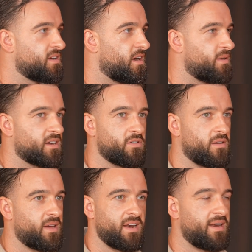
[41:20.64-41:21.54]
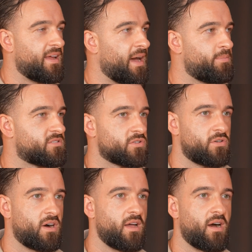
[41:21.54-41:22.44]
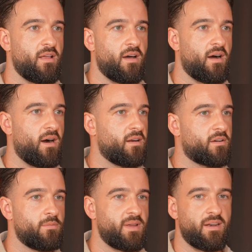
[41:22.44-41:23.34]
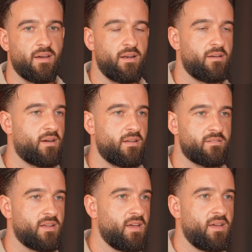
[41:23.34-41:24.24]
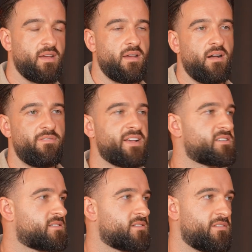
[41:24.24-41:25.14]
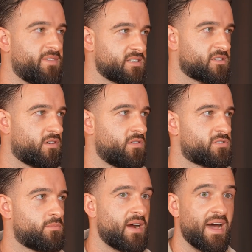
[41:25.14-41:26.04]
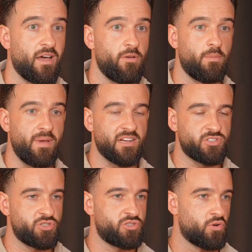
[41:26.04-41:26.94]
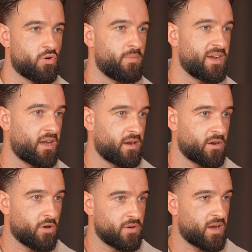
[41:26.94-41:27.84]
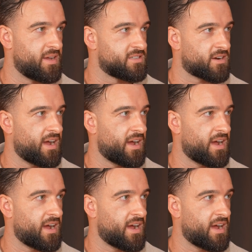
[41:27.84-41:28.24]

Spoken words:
I'm not letting that happen. So I'll come in and I'll fix it around somewhere, and I will make sure my current clients are